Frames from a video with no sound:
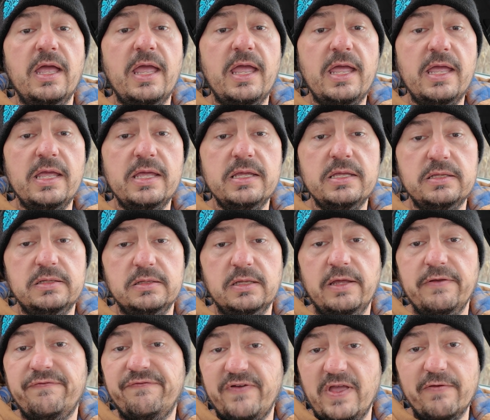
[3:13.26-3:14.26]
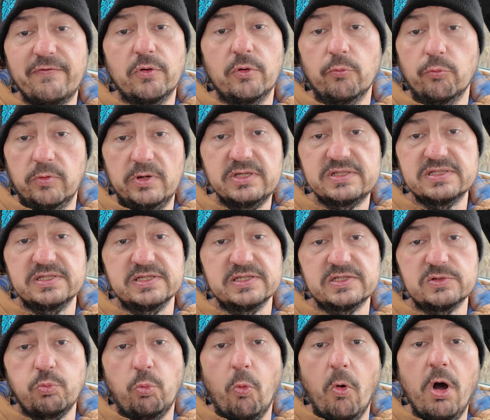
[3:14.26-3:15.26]
a favorite
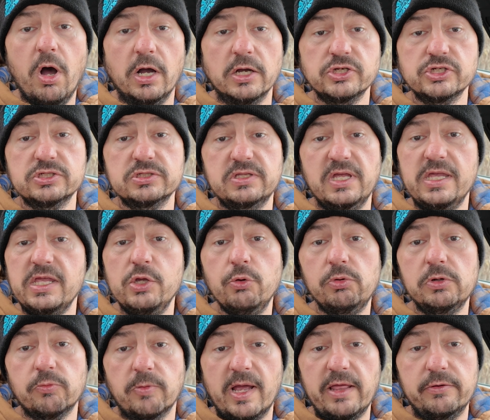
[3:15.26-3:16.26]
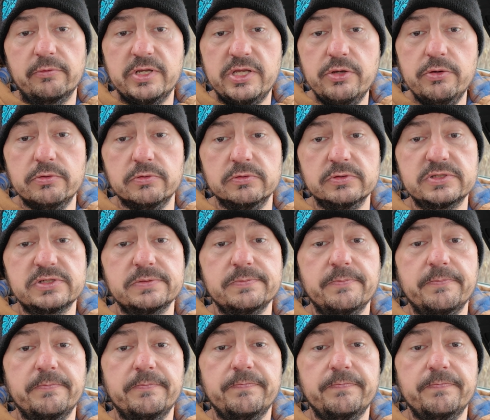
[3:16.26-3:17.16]
rinseless wash that you would rather use.